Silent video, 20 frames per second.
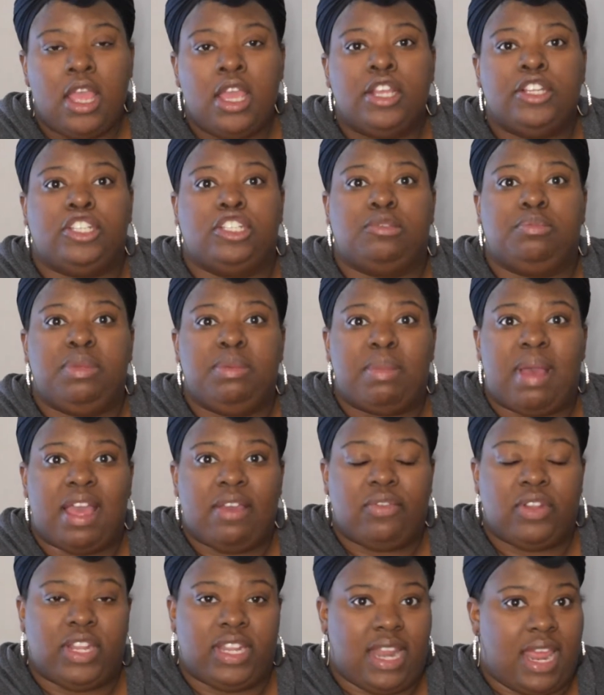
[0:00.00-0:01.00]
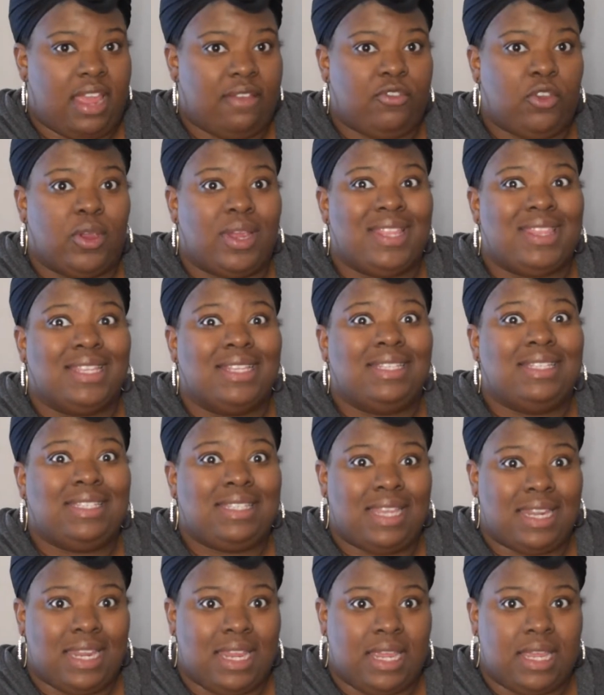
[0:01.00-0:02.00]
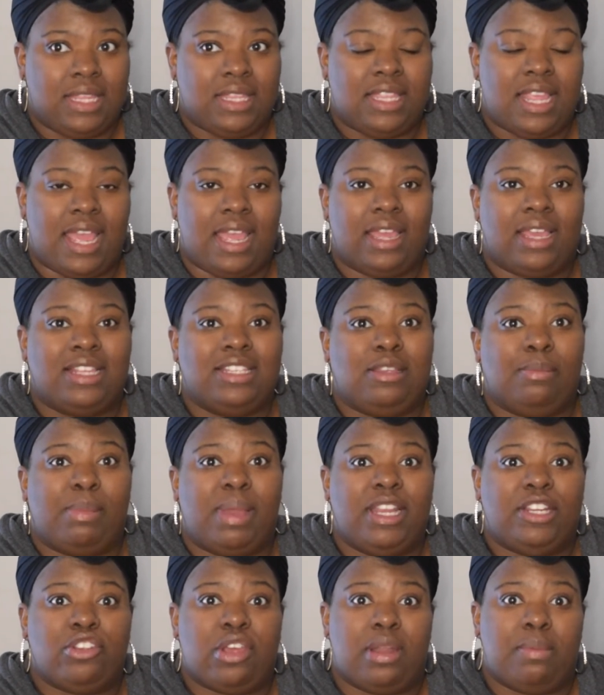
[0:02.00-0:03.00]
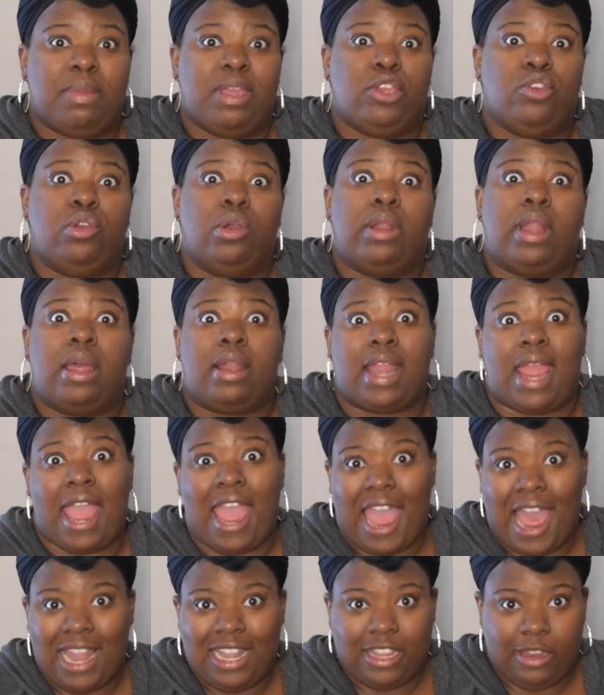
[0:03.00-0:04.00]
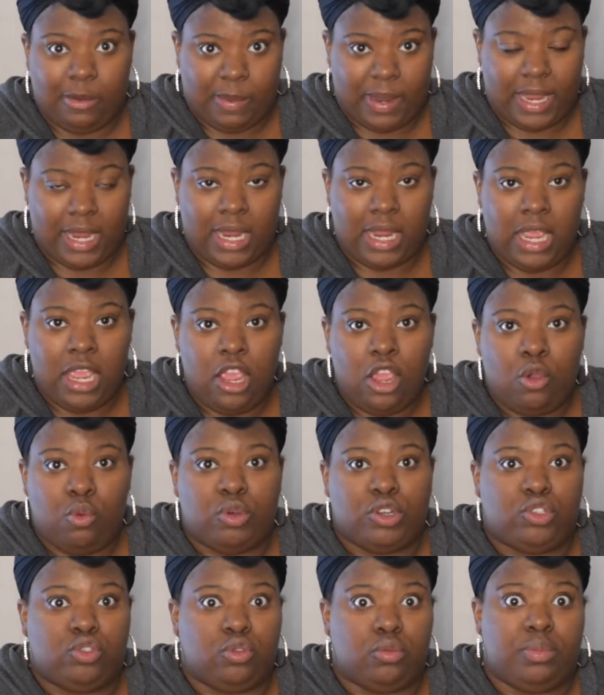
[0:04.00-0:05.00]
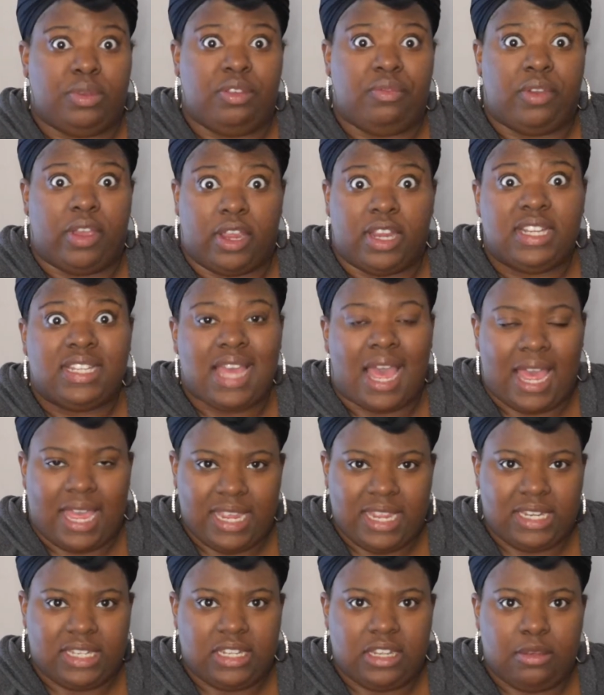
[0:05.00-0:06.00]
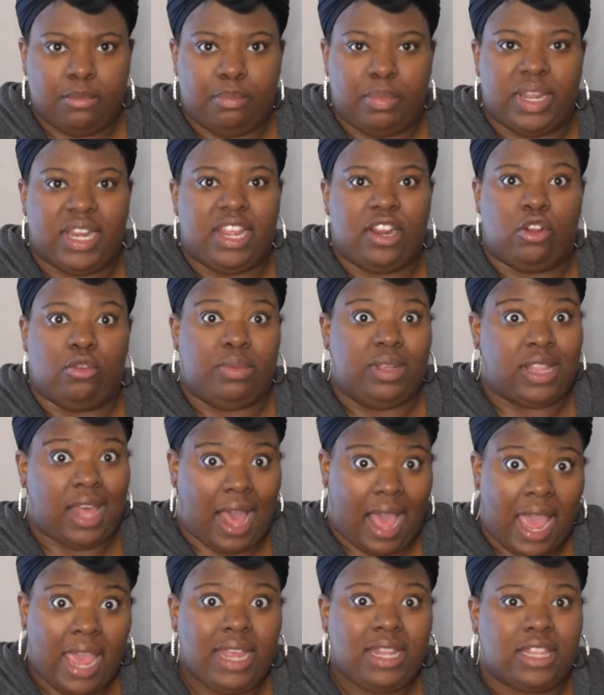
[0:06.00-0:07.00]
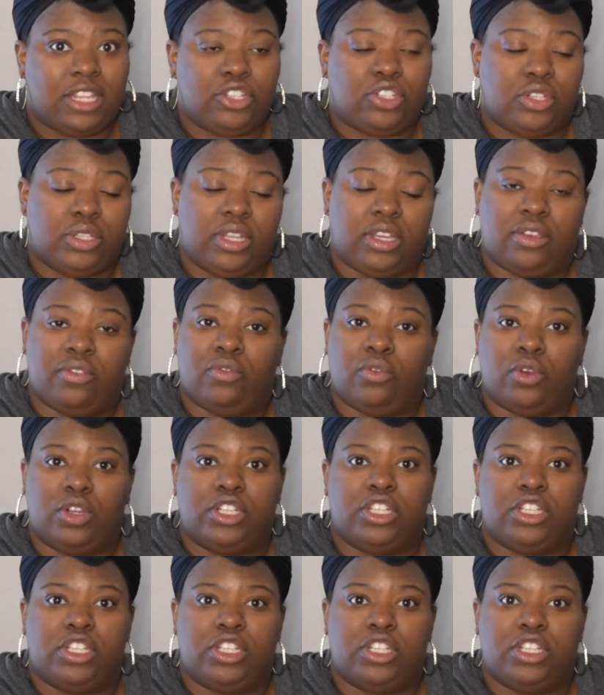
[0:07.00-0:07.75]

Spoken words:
Just be mindful of that if you're in the city, that because it might try to make you go down an alleyway, which will be very tight, but it'll be the height that you're looking for.